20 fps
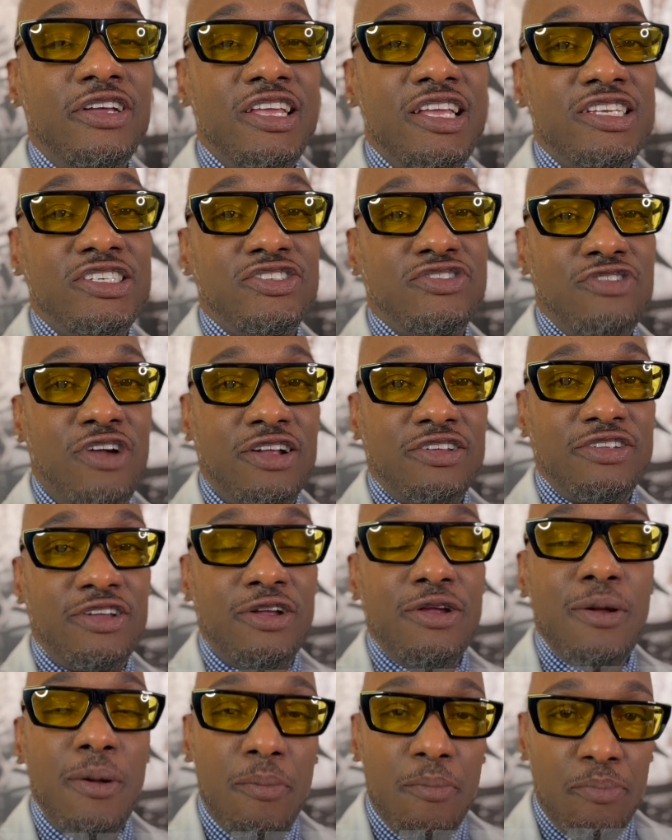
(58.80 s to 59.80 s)
instructor,
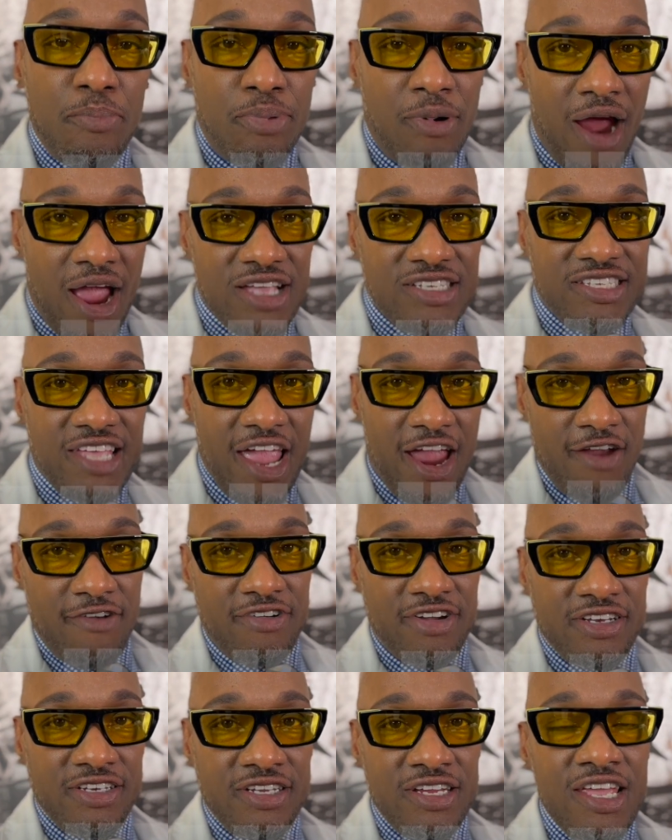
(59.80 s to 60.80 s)
Bryce
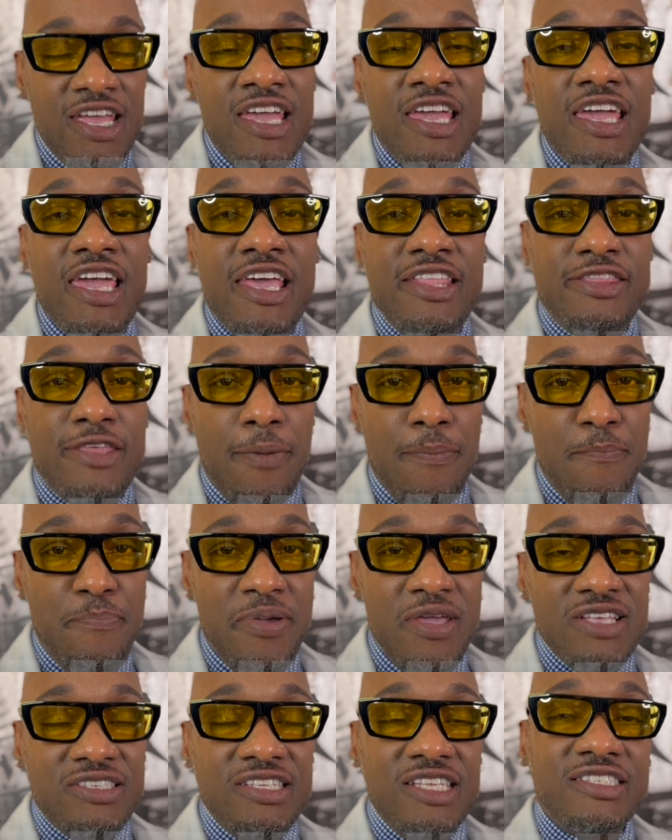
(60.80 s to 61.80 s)
Heron, in the
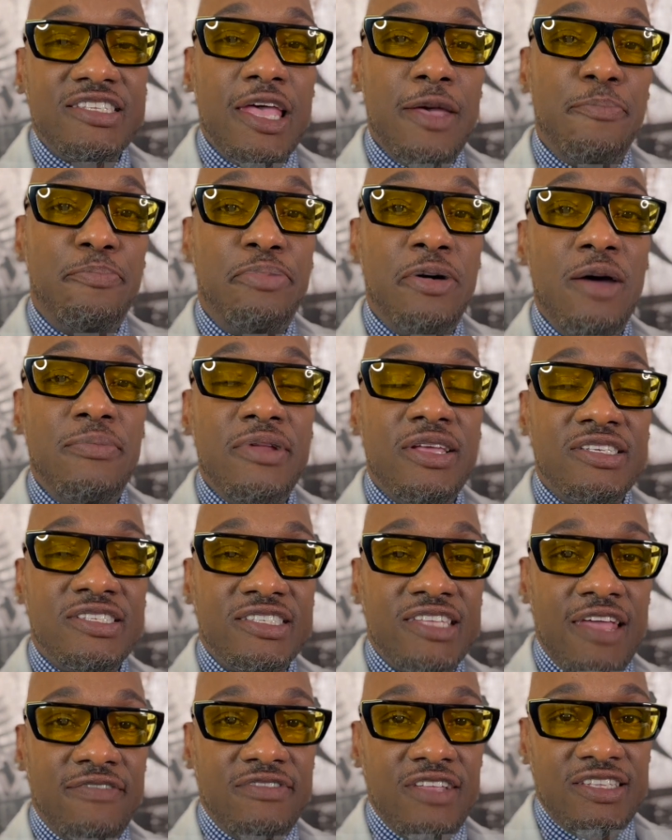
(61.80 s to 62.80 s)
Business and Public
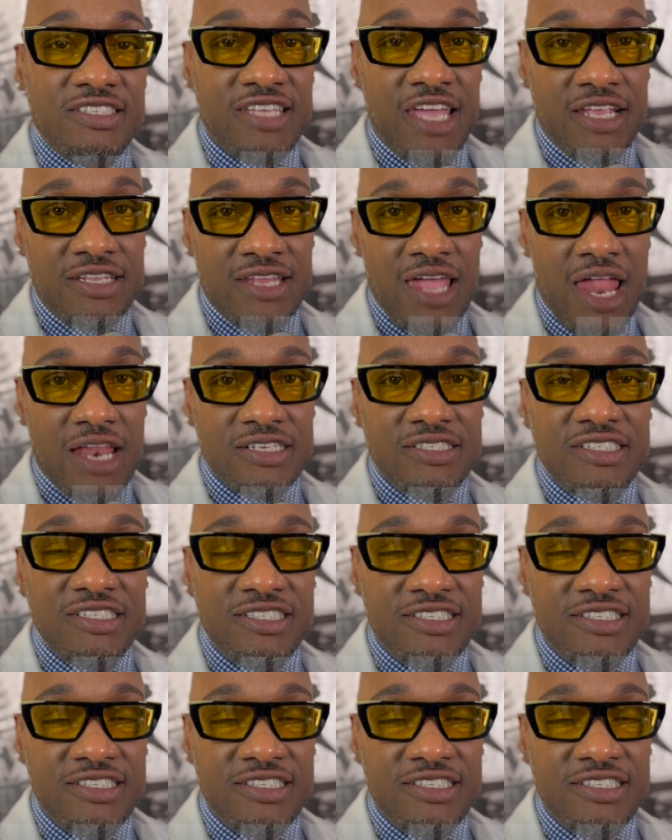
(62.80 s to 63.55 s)
Safety Technologies